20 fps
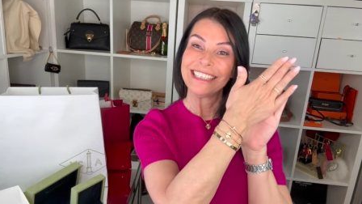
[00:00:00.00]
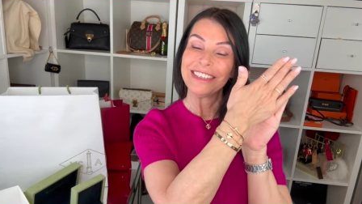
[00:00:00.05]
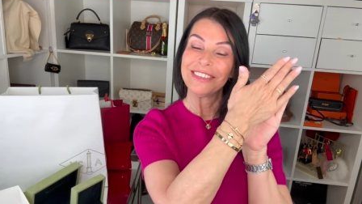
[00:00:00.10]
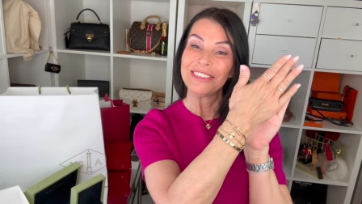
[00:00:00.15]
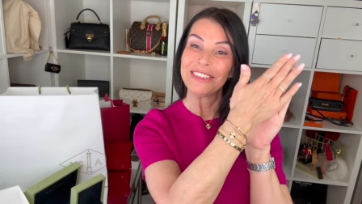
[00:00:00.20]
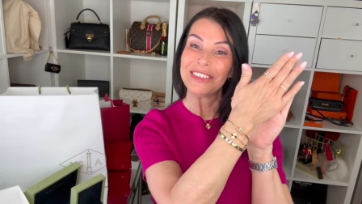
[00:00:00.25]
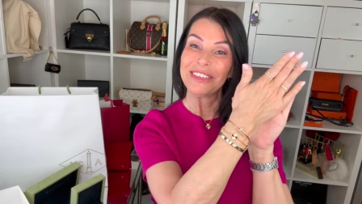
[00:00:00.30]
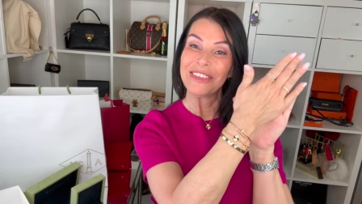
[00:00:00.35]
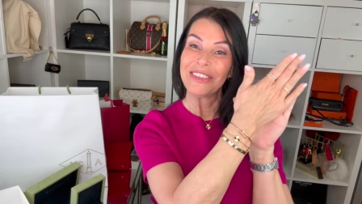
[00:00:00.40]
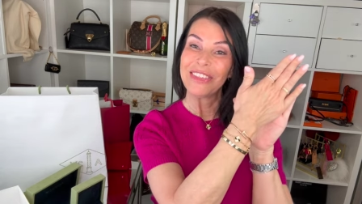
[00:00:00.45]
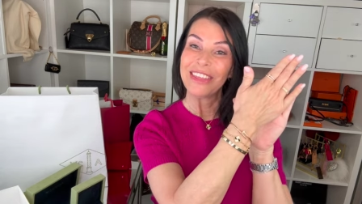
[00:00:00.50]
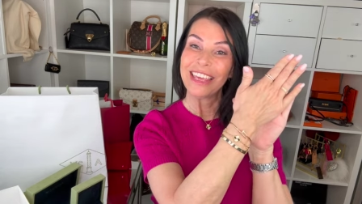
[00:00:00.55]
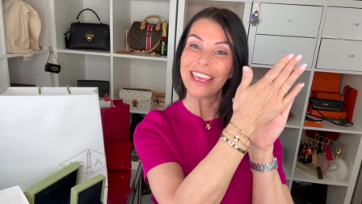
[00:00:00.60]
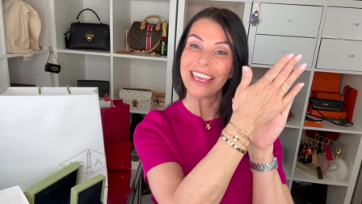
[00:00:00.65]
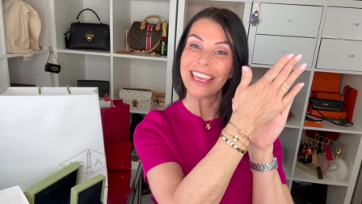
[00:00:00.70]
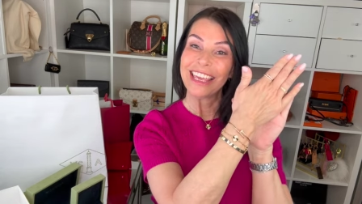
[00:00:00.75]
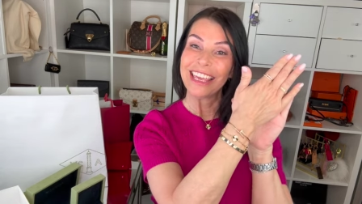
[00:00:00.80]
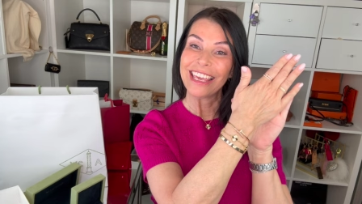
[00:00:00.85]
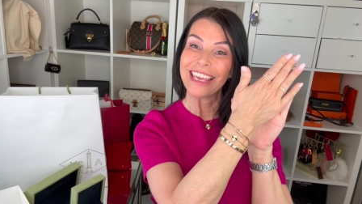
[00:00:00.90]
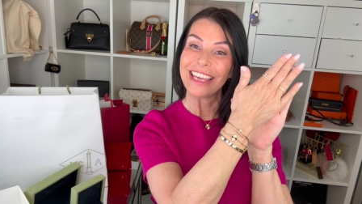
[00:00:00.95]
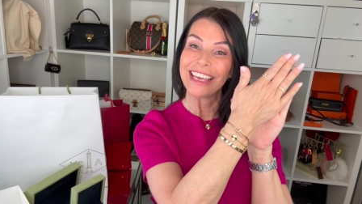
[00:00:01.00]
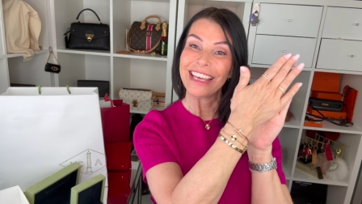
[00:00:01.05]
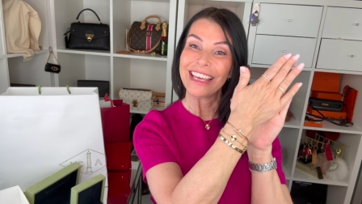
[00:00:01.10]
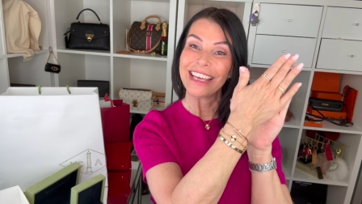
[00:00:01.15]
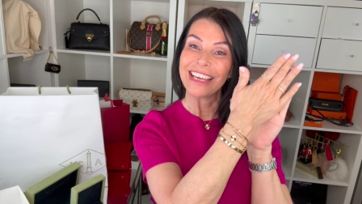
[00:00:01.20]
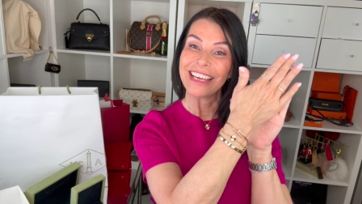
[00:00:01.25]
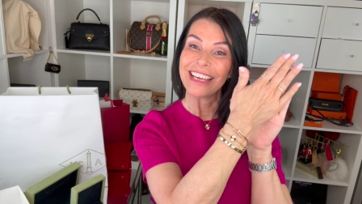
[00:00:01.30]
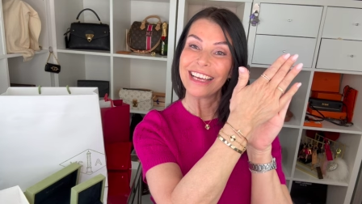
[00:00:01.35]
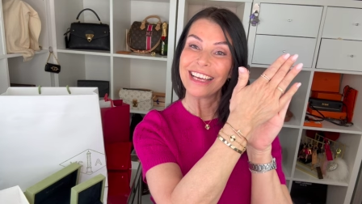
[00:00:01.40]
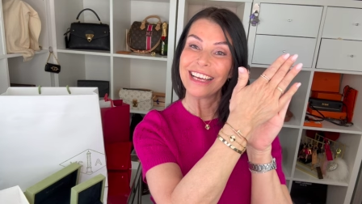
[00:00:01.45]
what do you think
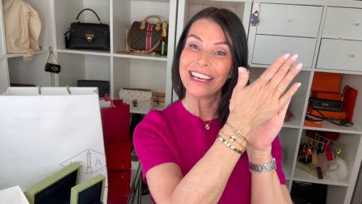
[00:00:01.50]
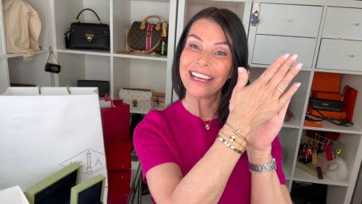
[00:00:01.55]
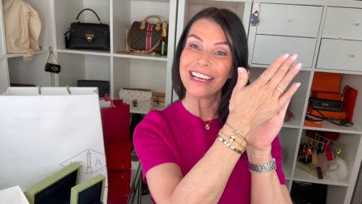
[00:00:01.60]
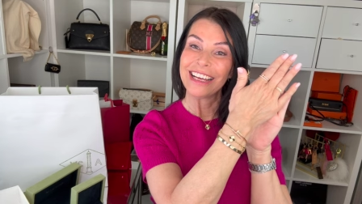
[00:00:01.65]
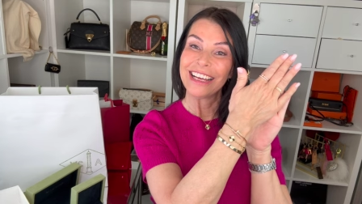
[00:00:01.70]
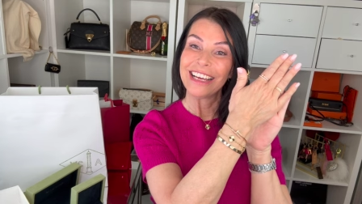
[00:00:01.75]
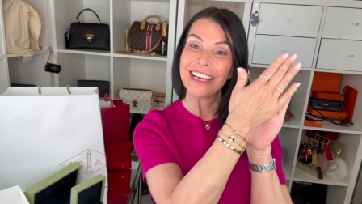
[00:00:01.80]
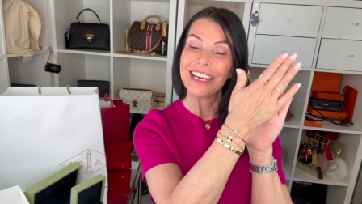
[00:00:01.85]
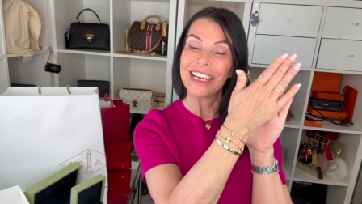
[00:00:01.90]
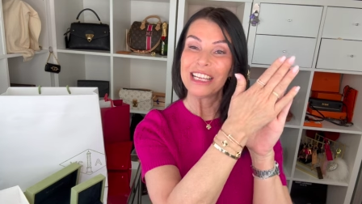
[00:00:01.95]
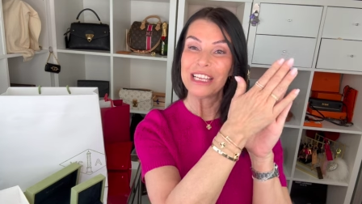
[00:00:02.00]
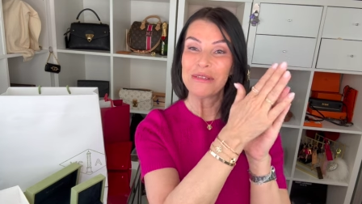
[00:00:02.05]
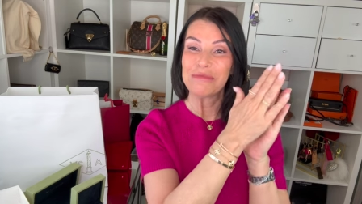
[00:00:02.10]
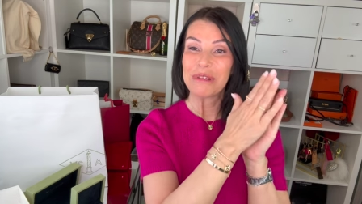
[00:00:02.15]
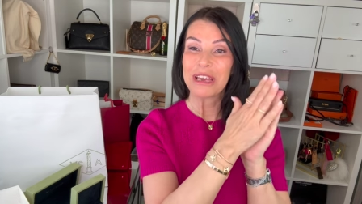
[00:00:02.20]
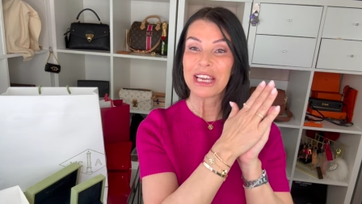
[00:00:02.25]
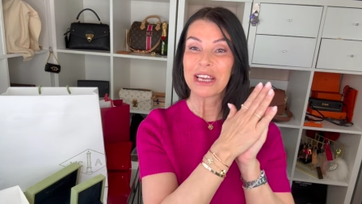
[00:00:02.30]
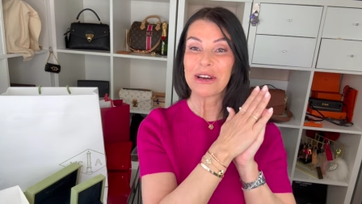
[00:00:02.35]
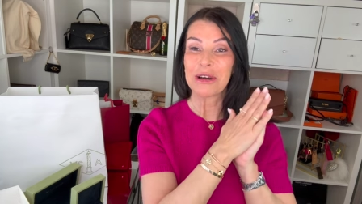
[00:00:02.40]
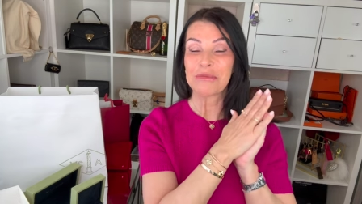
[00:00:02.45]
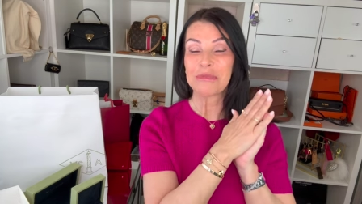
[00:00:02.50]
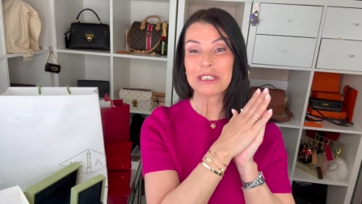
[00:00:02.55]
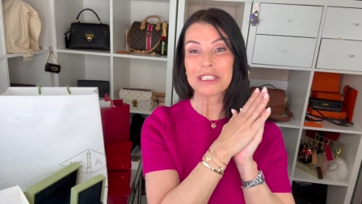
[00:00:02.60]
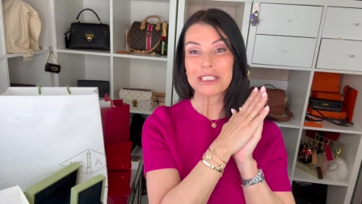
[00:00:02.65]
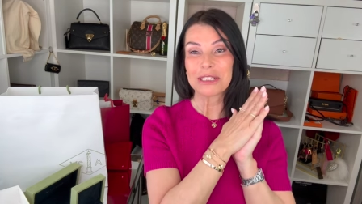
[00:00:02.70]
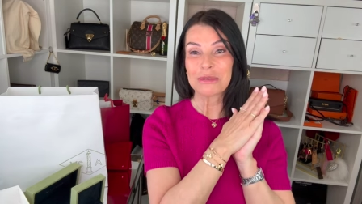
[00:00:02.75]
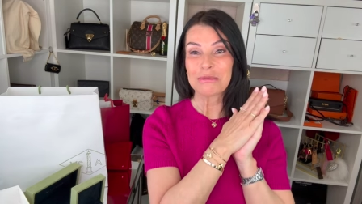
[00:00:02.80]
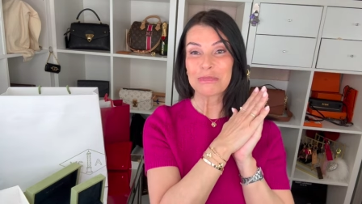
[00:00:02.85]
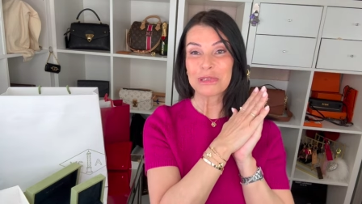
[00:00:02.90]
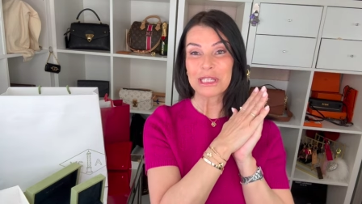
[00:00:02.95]
leave me a comment
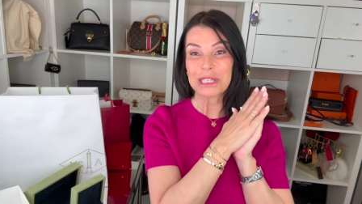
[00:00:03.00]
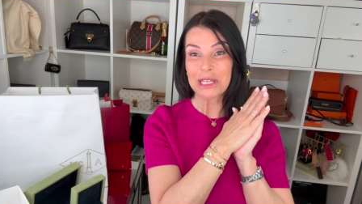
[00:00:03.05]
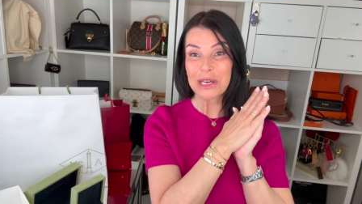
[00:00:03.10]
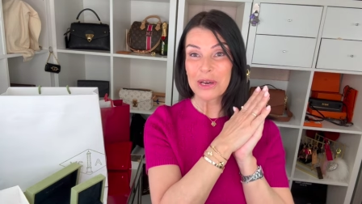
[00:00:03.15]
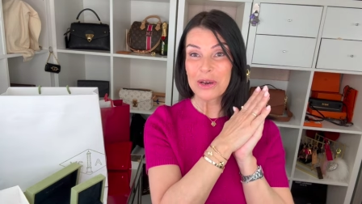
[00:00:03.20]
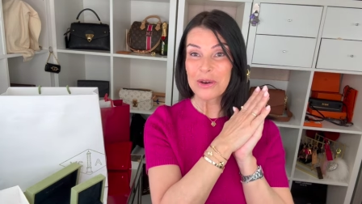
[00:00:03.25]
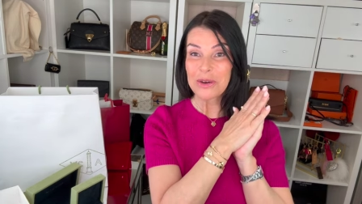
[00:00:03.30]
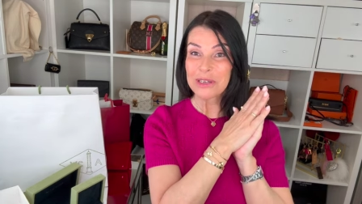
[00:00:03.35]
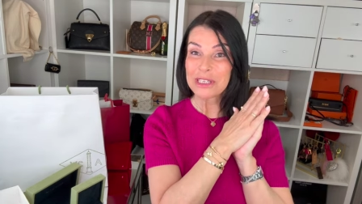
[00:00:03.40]
down below.